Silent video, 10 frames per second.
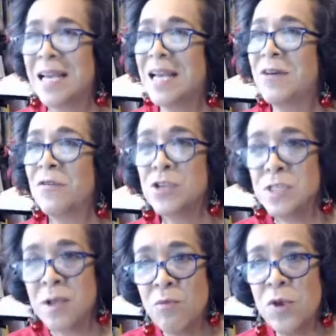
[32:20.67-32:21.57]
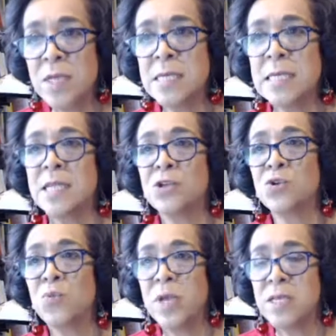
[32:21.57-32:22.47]
for some reason, there's a
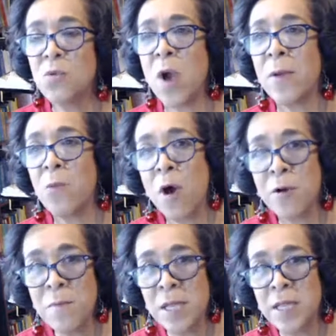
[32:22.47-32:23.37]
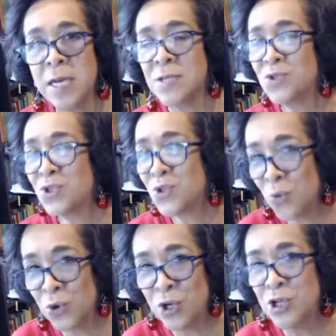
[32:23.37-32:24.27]
reason why watermelon is so
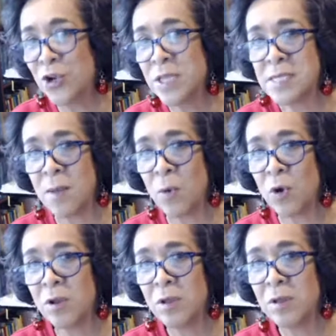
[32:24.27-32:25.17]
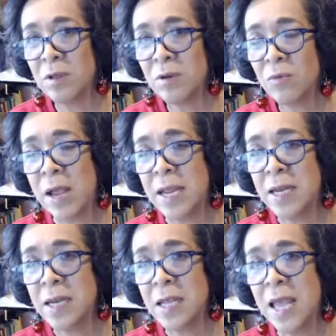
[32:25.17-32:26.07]
good during the summer, right?
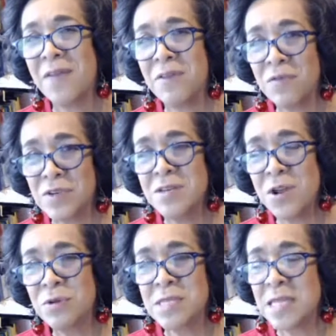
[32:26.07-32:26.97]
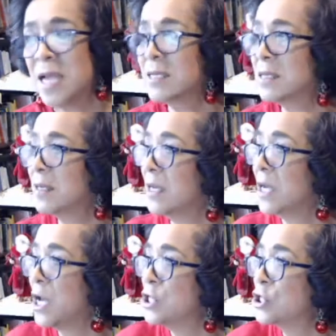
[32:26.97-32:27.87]
Have you ever noticed that?
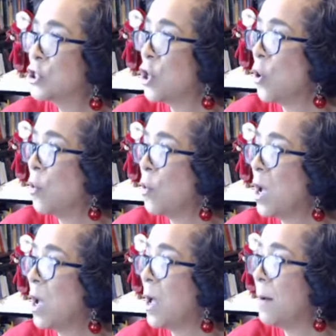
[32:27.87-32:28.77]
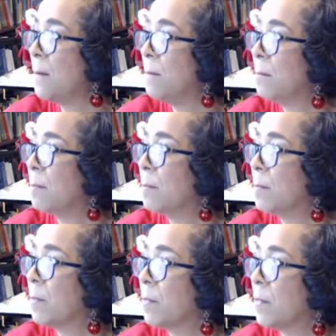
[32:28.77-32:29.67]
So,
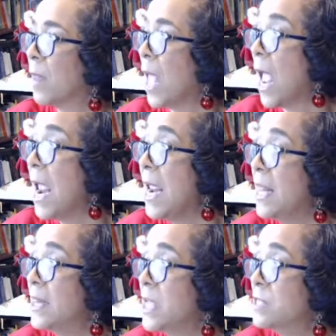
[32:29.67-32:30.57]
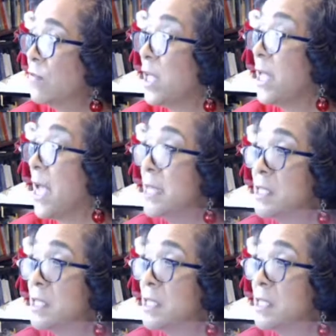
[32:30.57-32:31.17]
hey, thanks for yes,